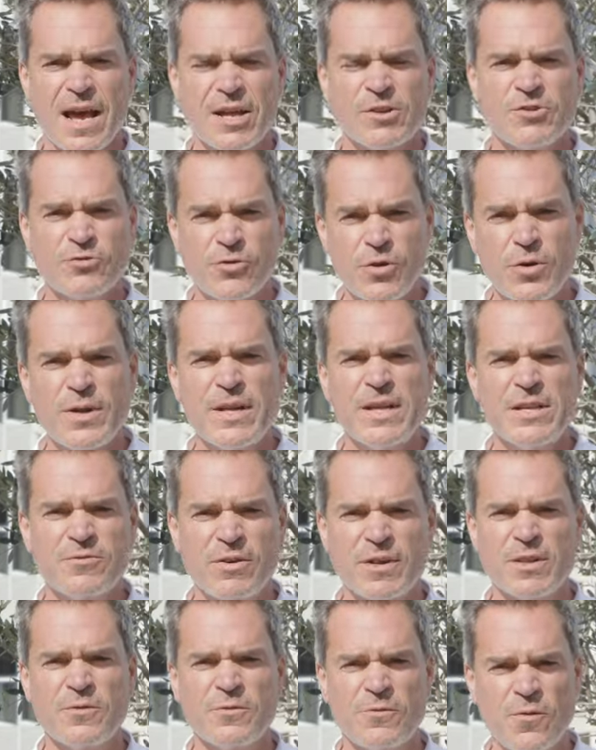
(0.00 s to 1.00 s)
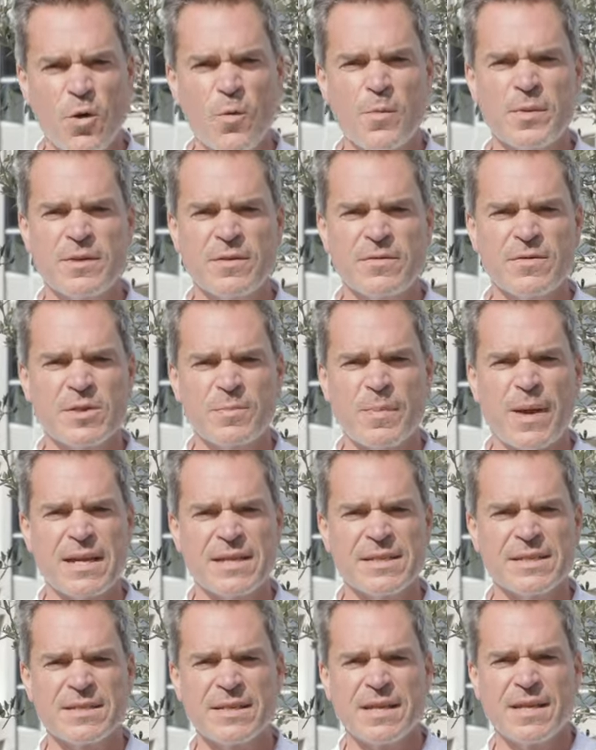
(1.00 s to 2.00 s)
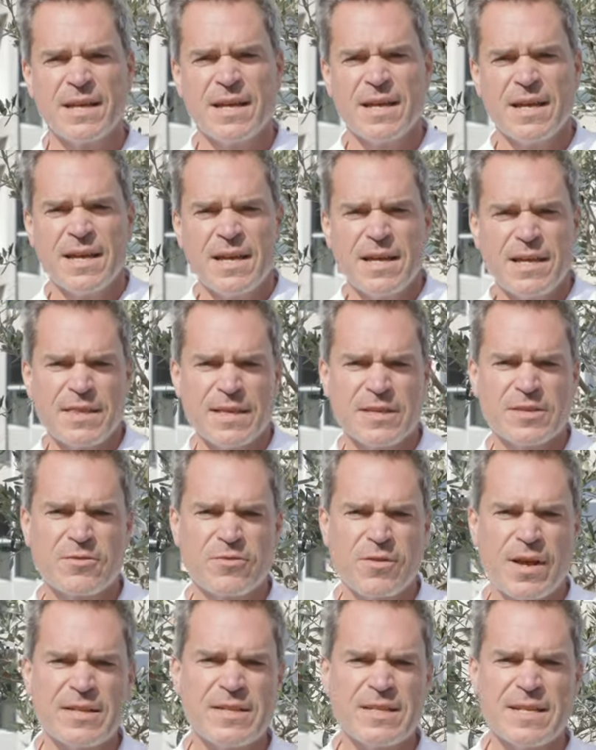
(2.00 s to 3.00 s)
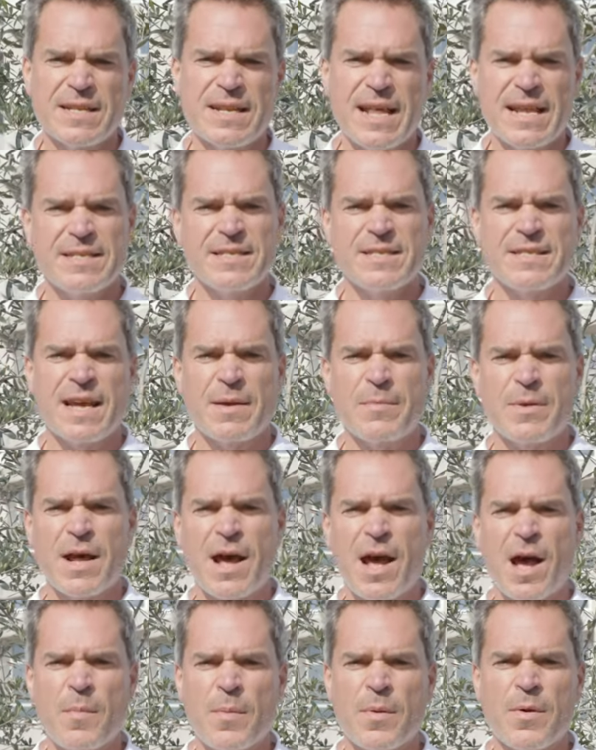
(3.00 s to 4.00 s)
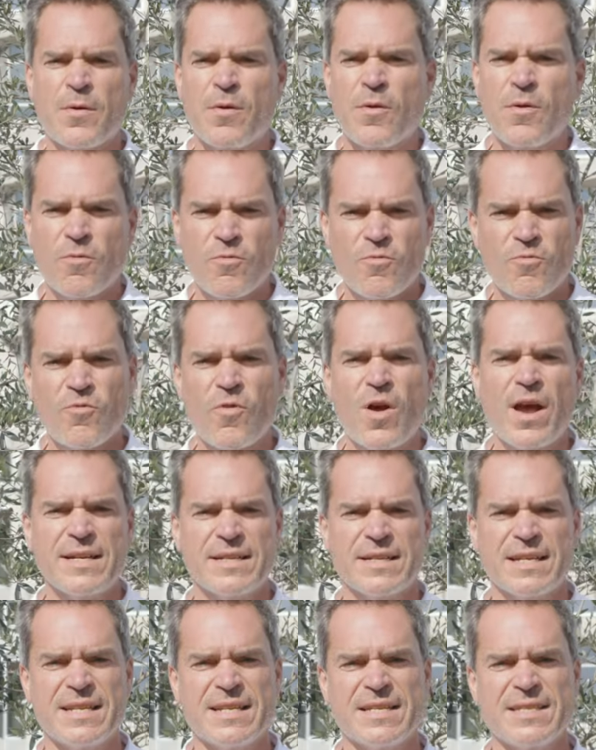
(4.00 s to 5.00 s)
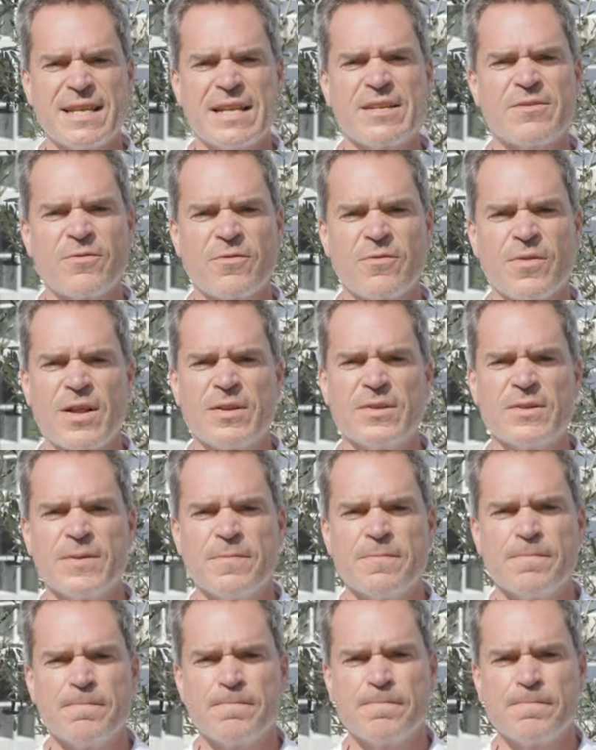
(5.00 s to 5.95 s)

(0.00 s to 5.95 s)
a truly transformative space that's created an entertainment hub right in the center of London.